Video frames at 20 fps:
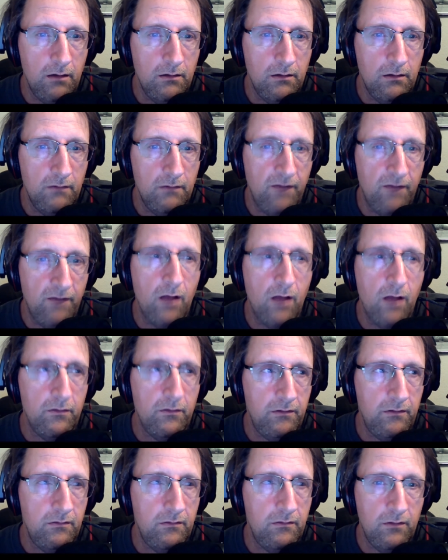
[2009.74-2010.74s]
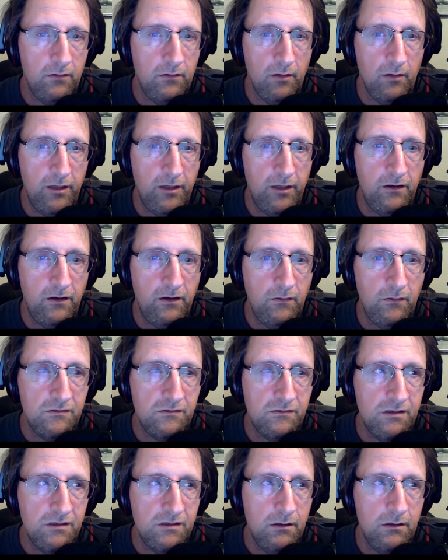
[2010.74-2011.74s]
following you. You're going to be
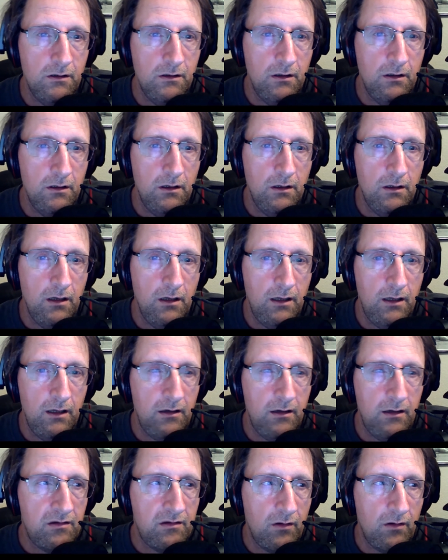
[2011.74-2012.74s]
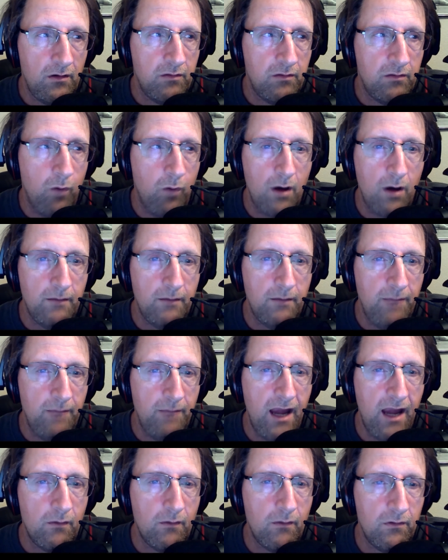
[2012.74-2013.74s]
huge. And he starts walking
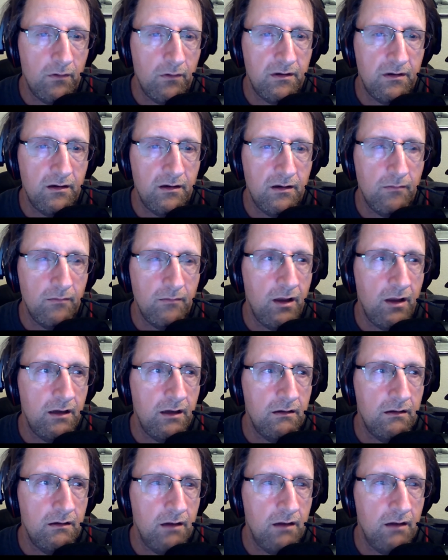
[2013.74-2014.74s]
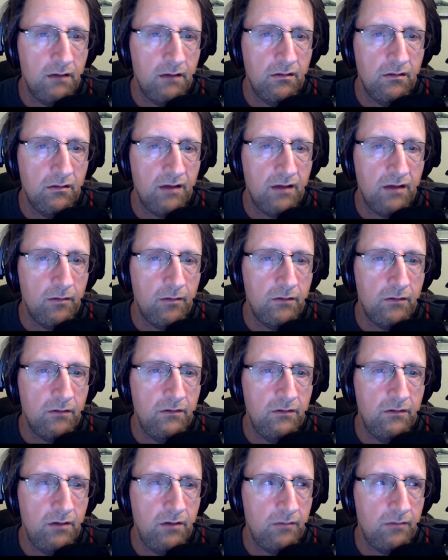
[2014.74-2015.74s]
backwards, and I'm like, I looked at him and go,
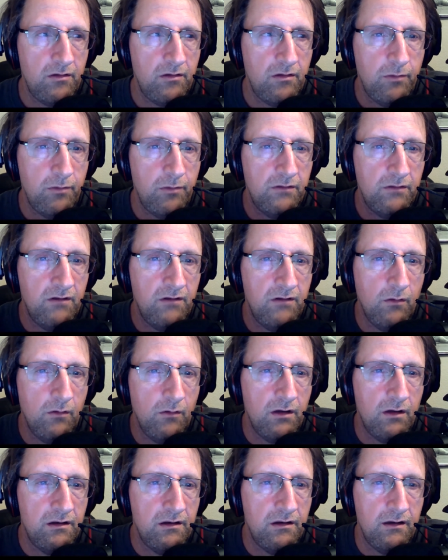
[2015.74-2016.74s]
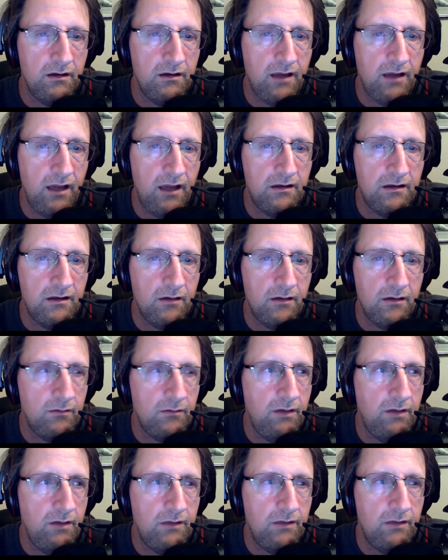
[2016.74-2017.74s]
dude, I'm just putting donuts in the case. I'm
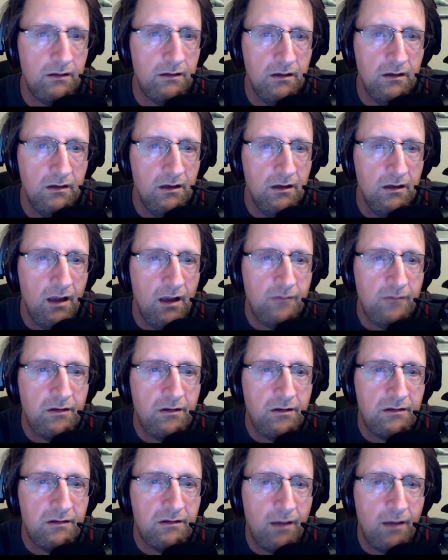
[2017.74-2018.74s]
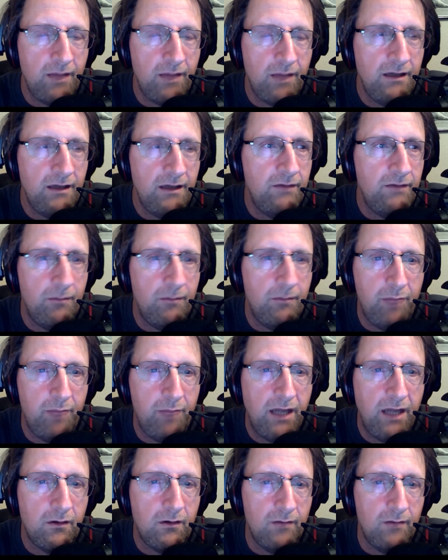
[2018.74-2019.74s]
not even a
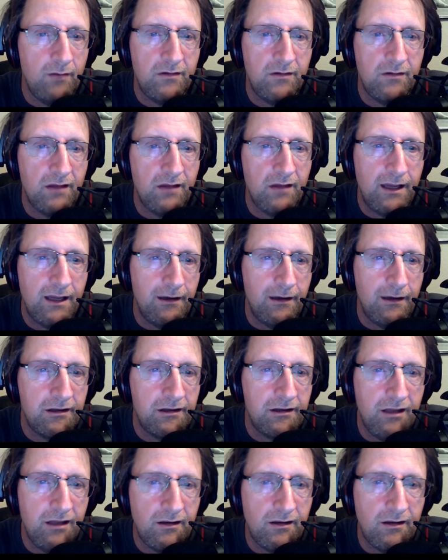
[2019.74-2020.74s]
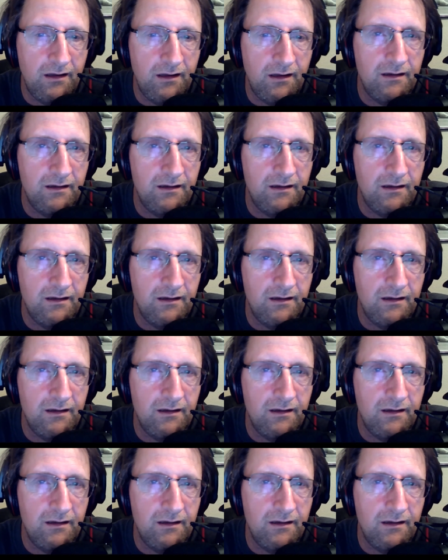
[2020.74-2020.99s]
baker. I'm just like an assistant.